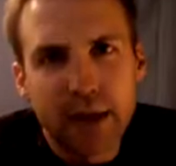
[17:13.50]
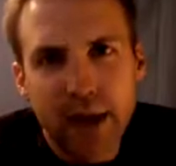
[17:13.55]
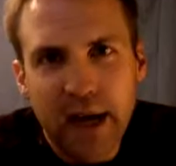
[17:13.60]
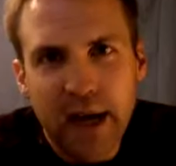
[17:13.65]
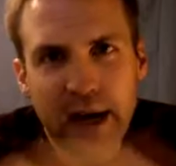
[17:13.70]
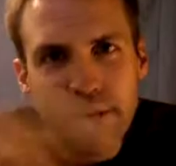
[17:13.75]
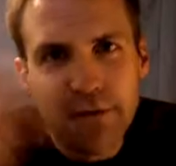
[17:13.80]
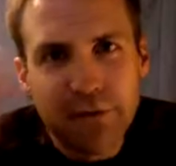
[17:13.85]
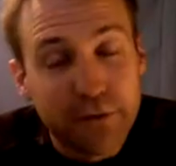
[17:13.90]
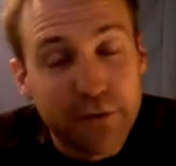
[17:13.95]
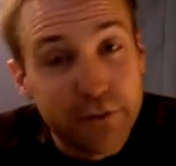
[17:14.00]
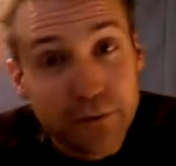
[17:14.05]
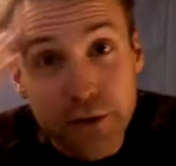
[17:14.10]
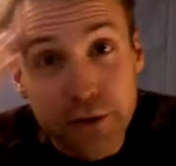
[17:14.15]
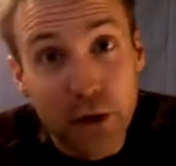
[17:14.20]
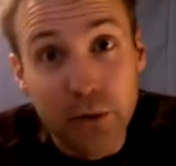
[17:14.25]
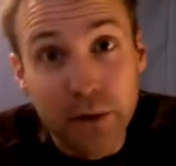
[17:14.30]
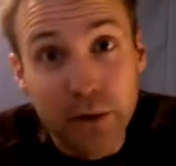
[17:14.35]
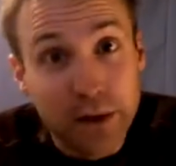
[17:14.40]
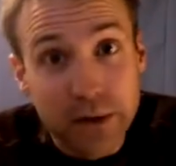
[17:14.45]
half of
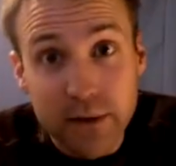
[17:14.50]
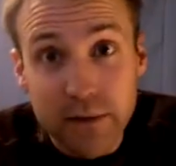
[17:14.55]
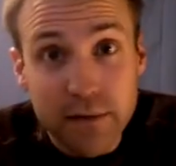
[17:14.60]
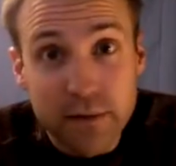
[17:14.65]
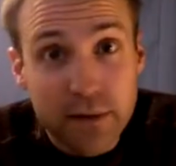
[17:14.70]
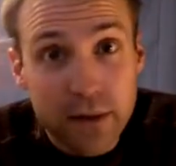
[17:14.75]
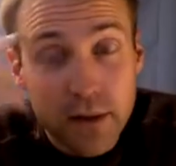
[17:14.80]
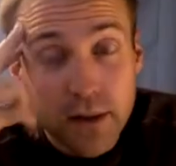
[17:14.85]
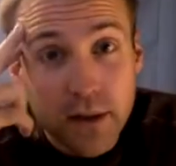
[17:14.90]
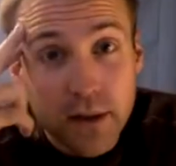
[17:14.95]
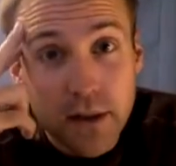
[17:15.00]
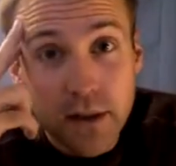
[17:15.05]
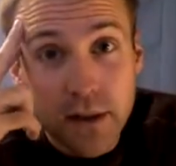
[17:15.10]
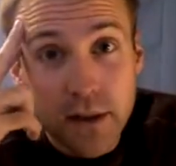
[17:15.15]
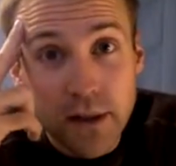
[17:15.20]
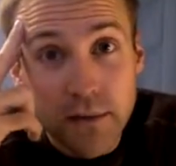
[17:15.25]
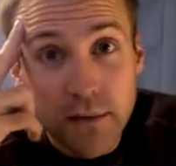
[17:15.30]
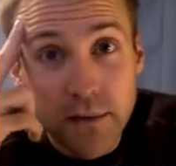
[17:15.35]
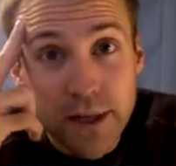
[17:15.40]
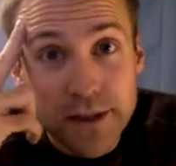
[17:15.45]
coding in
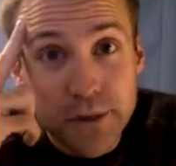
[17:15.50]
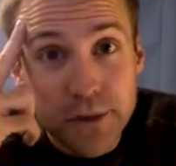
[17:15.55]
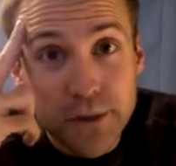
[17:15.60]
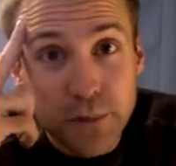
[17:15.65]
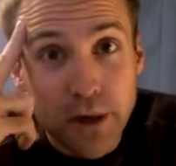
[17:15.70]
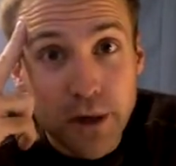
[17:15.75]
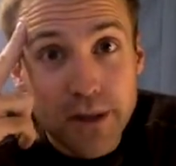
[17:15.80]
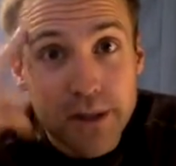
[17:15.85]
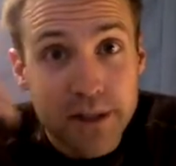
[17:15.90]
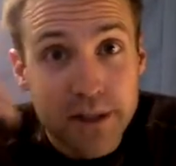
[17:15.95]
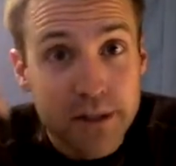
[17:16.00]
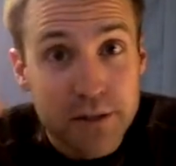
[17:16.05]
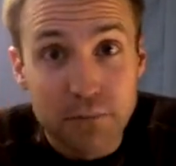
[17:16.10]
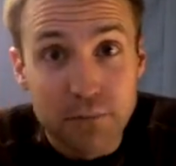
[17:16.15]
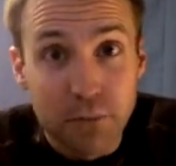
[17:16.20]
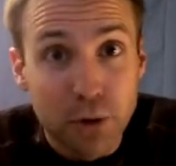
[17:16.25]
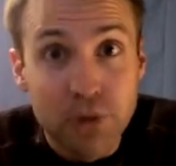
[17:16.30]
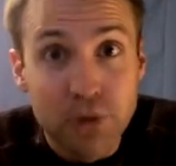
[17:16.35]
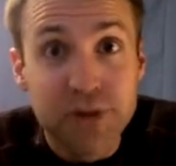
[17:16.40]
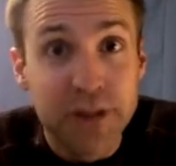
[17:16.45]
a major project is
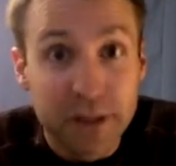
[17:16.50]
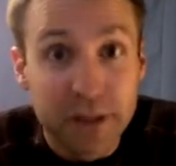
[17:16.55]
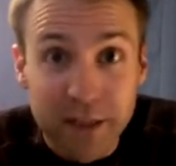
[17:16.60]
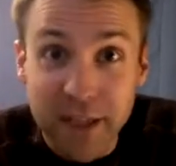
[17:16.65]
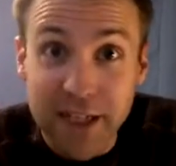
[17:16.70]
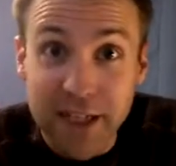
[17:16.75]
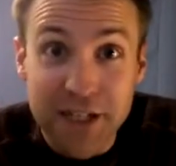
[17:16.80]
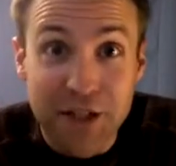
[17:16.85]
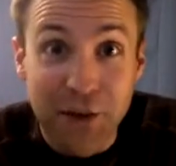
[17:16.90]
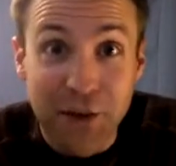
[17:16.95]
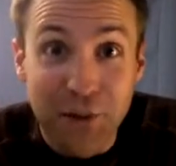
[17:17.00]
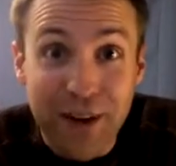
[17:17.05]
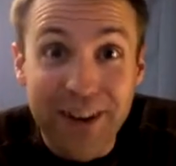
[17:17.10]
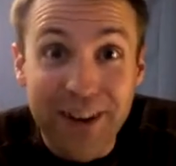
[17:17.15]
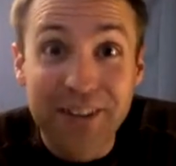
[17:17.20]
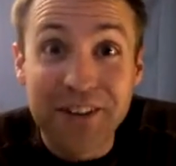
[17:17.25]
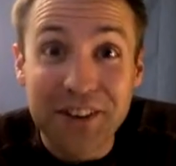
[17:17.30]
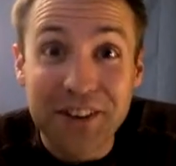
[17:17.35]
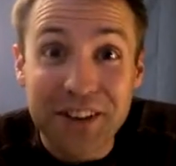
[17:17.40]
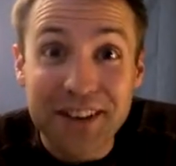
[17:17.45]
merging things
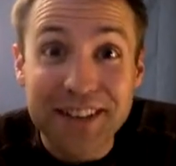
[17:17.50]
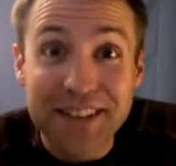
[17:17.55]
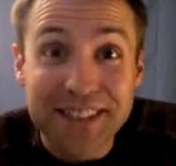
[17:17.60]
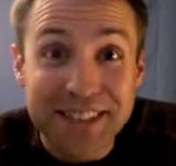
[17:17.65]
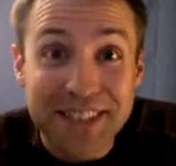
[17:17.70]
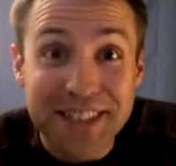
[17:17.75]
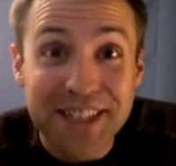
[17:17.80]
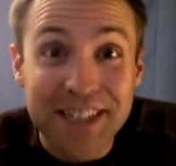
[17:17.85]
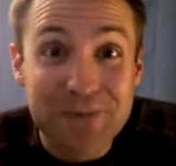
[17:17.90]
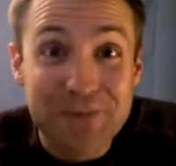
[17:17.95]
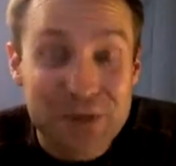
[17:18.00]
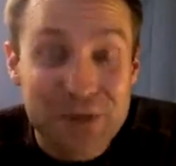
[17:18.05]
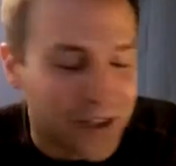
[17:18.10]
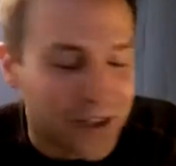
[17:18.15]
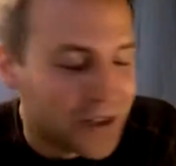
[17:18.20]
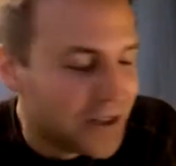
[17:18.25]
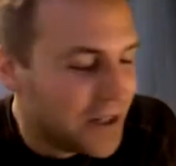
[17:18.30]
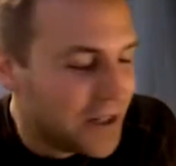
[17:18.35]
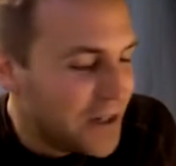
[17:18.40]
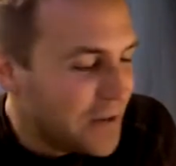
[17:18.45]
around a lot of the time.
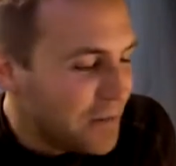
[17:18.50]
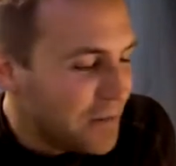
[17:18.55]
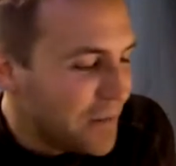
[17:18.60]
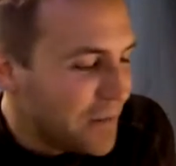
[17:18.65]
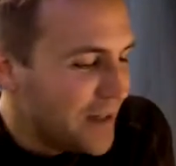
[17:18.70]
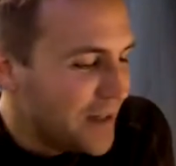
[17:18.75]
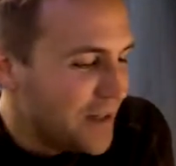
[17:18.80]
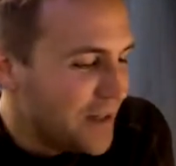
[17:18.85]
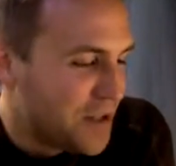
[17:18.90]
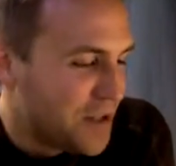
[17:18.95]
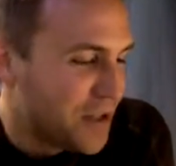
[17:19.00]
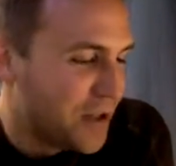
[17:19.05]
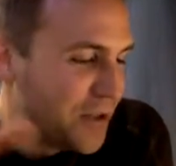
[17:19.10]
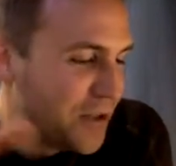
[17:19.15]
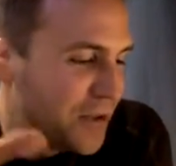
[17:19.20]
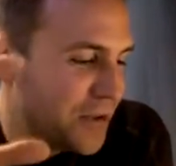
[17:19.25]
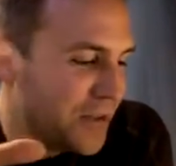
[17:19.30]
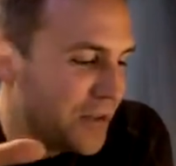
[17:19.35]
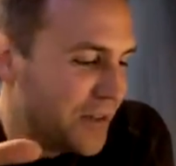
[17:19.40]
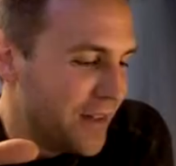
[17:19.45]
So
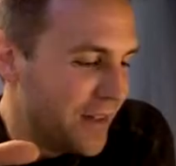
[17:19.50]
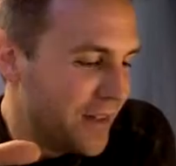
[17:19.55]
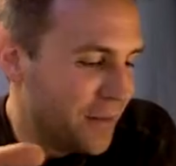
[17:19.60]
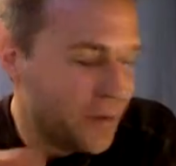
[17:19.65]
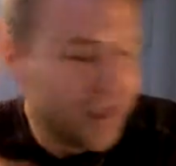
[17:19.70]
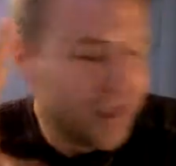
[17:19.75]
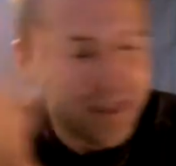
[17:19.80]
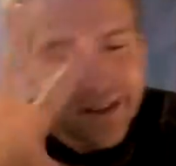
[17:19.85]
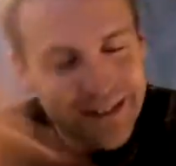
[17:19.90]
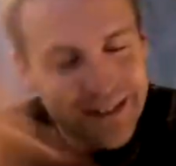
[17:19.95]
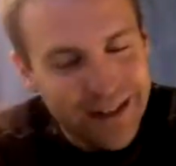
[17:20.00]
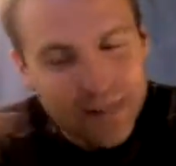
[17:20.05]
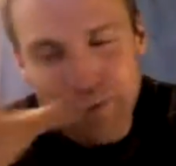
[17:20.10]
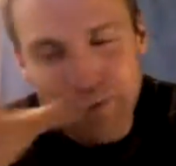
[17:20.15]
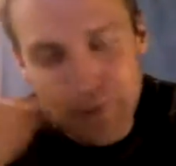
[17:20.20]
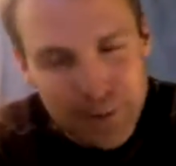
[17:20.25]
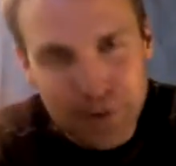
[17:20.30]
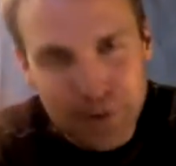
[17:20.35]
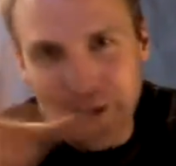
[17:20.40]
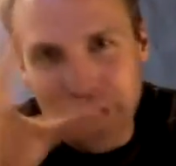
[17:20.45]
when you got a lot of
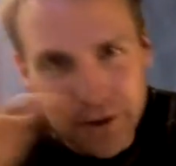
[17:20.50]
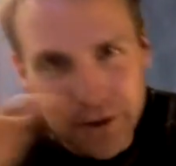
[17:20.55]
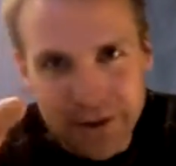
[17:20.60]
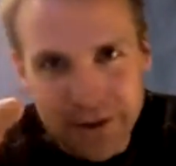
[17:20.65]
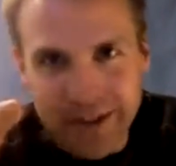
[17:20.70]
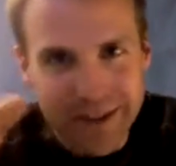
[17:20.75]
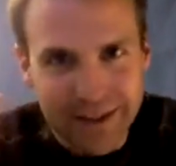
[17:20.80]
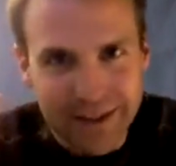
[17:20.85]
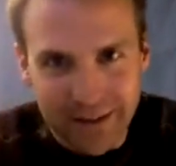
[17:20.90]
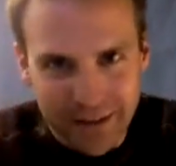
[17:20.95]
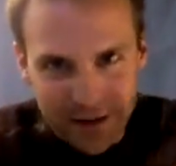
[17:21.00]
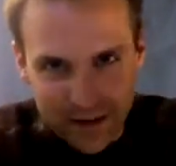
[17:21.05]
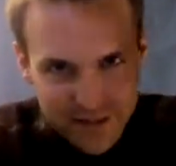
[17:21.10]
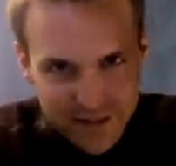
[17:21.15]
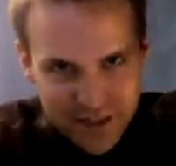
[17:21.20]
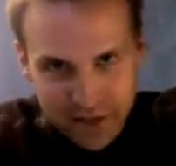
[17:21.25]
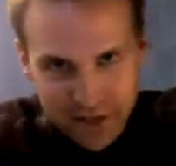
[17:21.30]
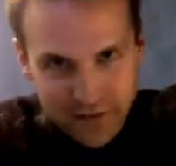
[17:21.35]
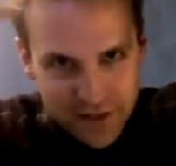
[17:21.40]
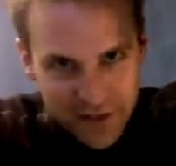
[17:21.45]
people coding and a lot of
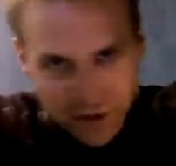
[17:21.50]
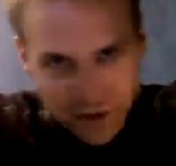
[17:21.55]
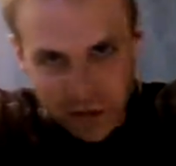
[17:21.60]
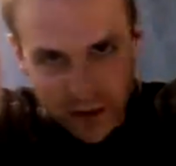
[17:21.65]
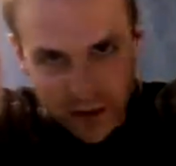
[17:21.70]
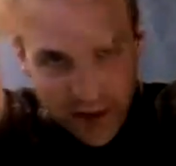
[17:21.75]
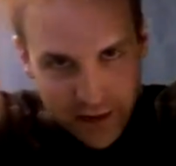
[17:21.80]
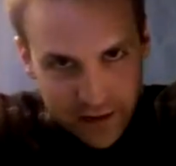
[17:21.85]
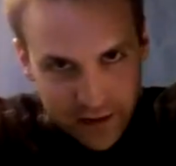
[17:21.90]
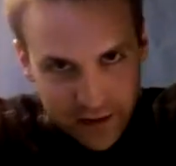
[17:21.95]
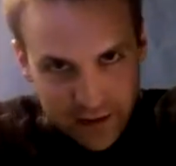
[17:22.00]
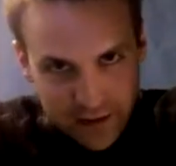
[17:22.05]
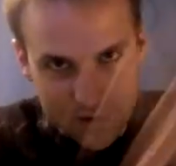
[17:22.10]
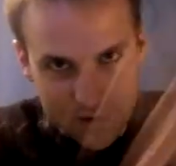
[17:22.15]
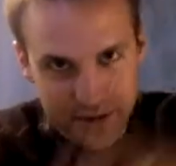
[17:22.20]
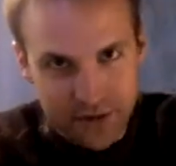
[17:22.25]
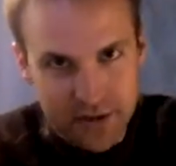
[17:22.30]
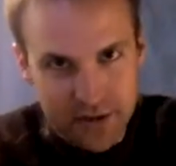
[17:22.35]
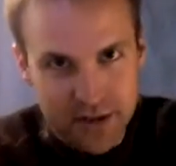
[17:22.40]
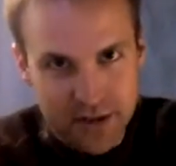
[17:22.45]
stuff integrating and all
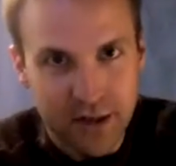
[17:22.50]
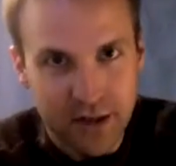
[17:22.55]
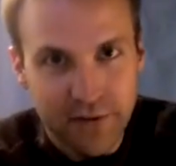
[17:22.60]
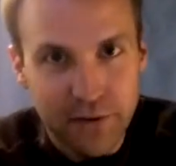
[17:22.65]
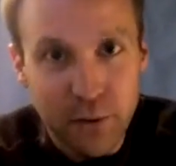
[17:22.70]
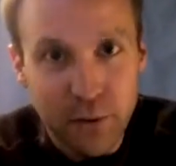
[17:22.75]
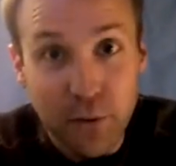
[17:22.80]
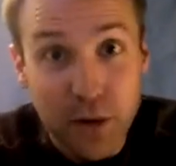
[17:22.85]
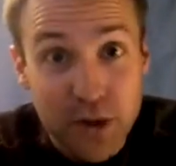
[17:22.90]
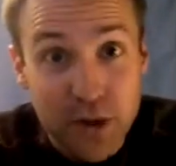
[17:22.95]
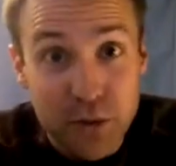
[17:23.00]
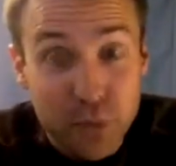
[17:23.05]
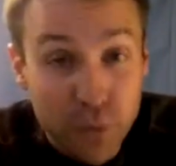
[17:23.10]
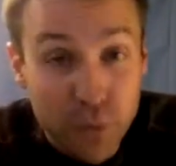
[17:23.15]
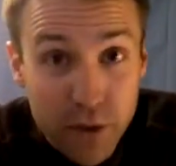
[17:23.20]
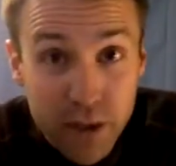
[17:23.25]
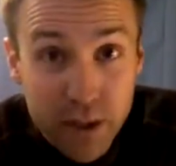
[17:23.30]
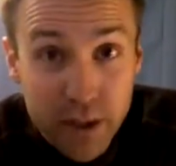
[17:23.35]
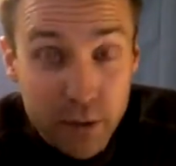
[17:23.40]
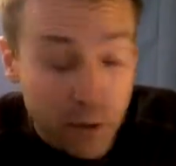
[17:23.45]
this other stuff, it works
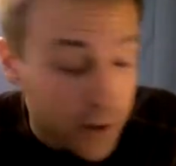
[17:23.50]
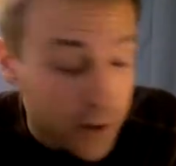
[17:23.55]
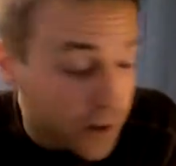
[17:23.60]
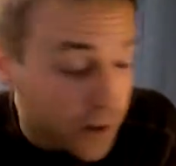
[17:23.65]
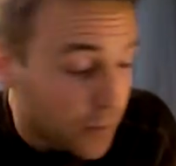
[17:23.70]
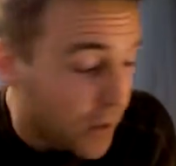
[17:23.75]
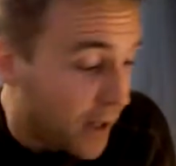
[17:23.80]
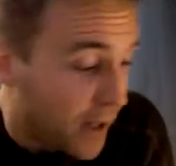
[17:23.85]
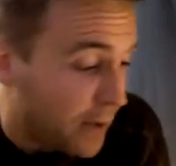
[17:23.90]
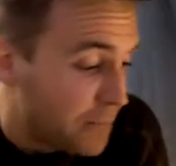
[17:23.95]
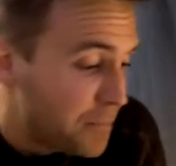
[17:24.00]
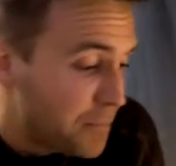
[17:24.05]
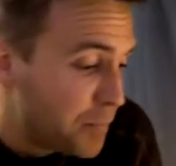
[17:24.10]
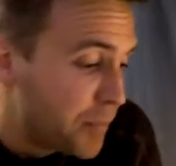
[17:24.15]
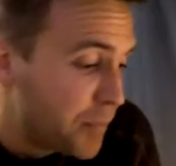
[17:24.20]
really, really well.